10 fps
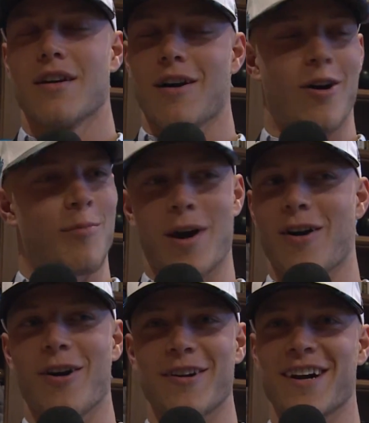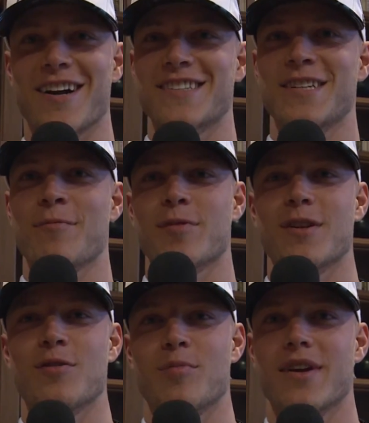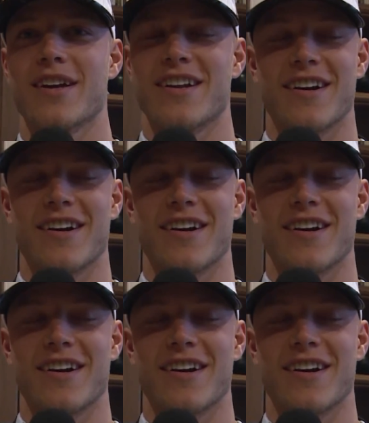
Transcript: Oh, my heart kind of jumped a little bit.